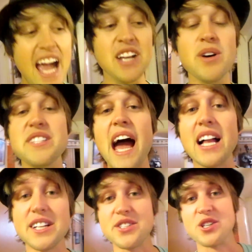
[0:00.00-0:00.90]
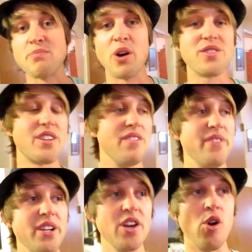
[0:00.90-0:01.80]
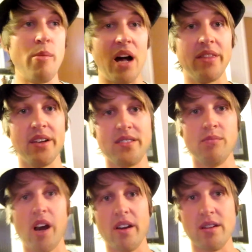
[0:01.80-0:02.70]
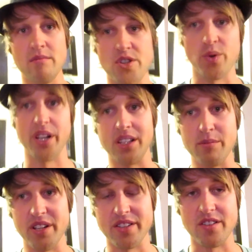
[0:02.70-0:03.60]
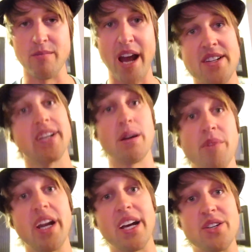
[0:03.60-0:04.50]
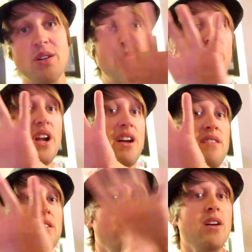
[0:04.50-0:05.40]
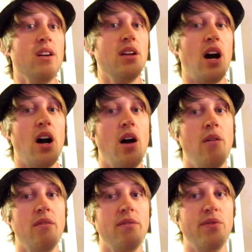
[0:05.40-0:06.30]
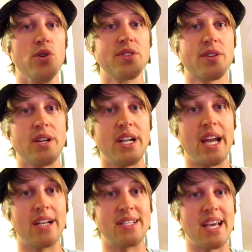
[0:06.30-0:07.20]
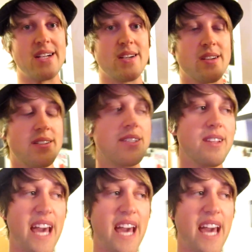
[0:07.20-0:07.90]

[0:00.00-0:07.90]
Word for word: Anyways, Alex just posted a video about this, about him joining the Ministry of Magic. I'm gonna actually put a uh, full screen annotation to